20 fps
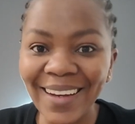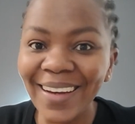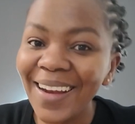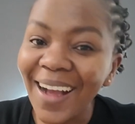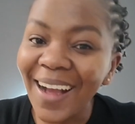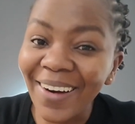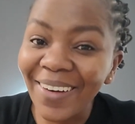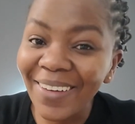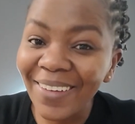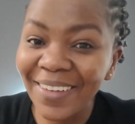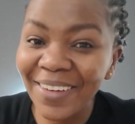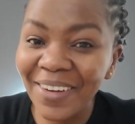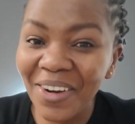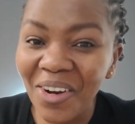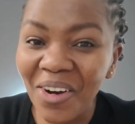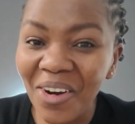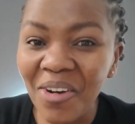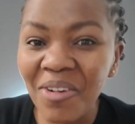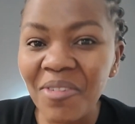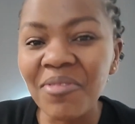an hour and a
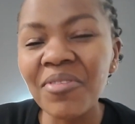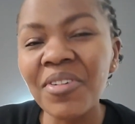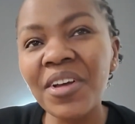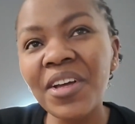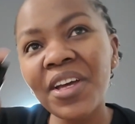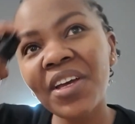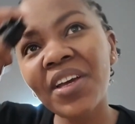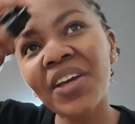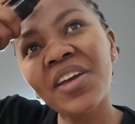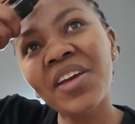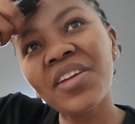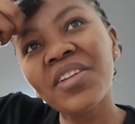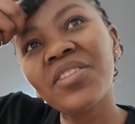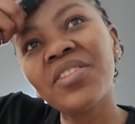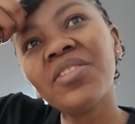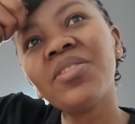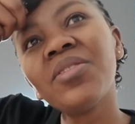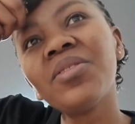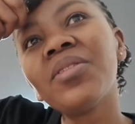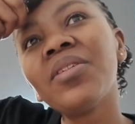half
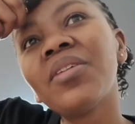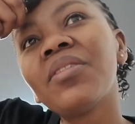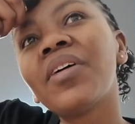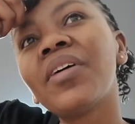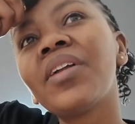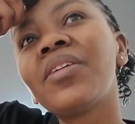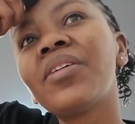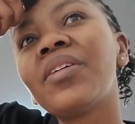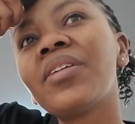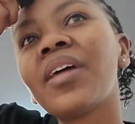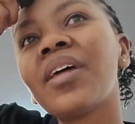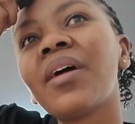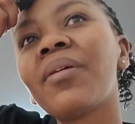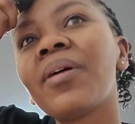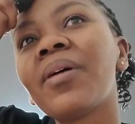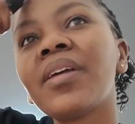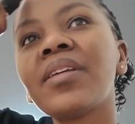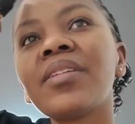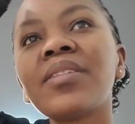to do if I do it that way.